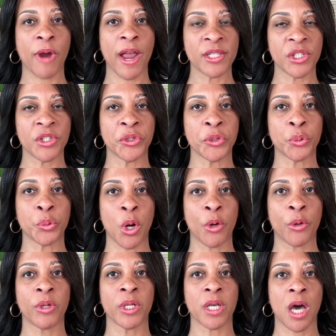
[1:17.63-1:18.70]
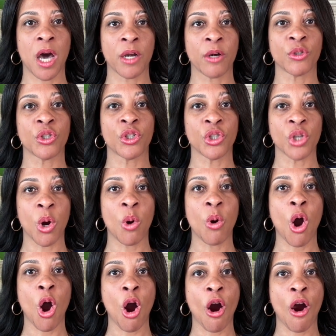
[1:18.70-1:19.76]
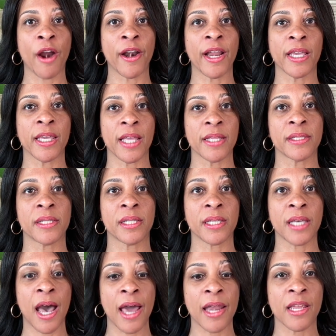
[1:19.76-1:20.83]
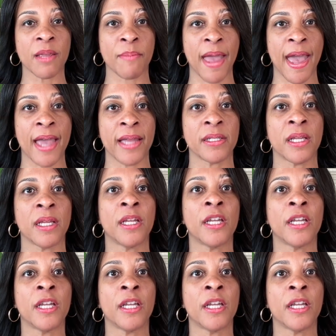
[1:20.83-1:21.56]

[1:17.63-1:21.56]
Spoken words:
pressing the rotary cutter so hard against the cutting mat